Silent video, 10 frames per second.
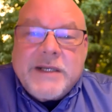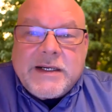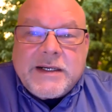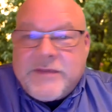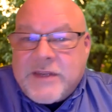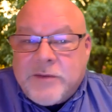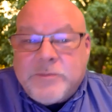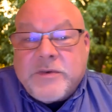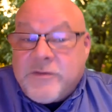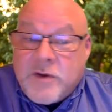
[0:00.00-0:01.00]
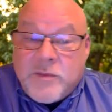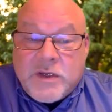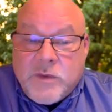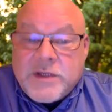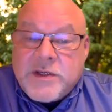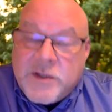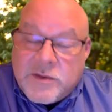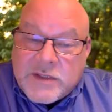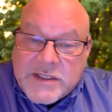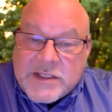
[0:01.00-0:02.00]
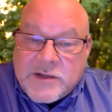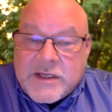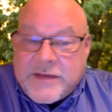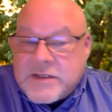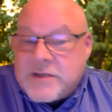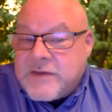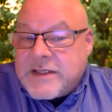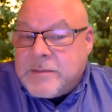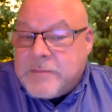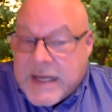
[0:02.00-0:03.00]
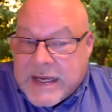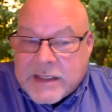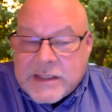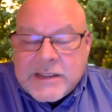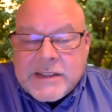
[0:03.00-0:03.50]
uh, if they don't perform really well, you don't necessarily have to invite them back.